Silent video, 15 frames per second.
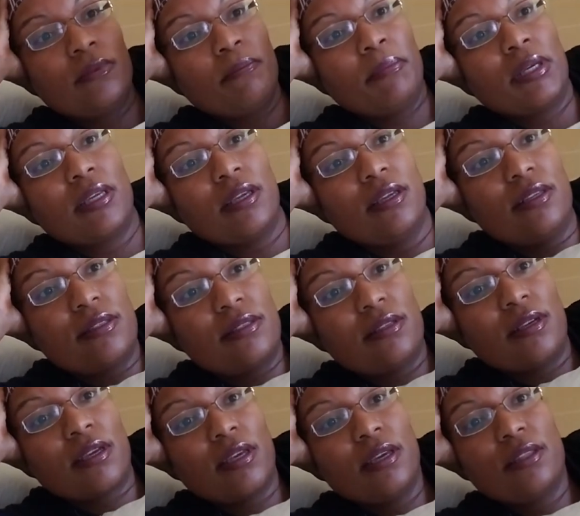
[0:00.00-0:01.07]
Because
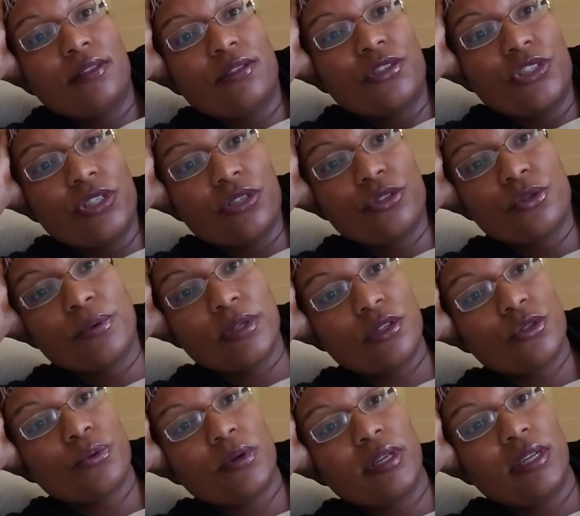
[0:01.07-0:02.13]
again, this year,
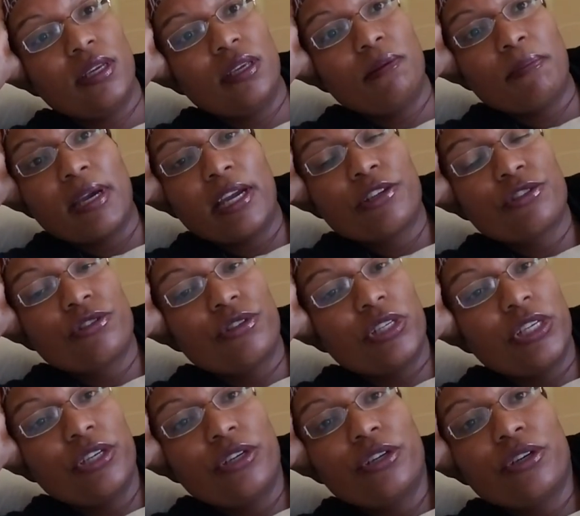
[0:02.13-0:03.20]
2020, master
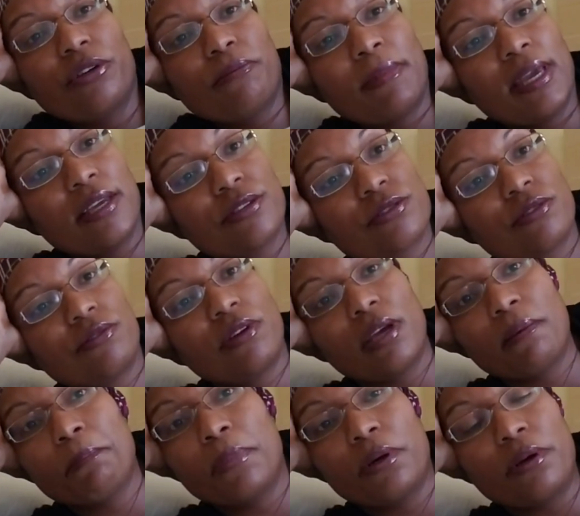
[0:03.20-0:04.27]
year, master
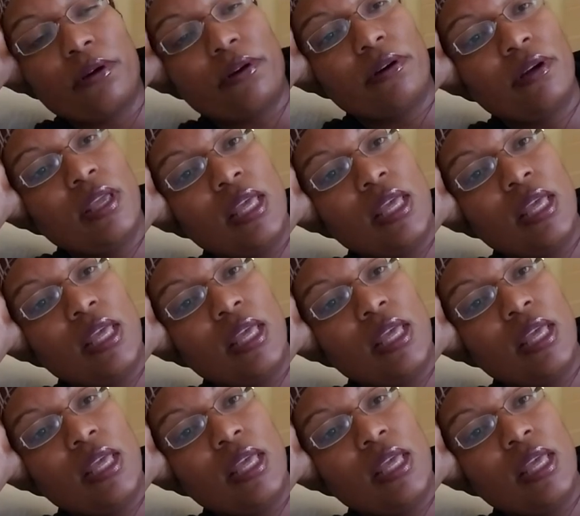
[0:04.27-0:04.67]
number,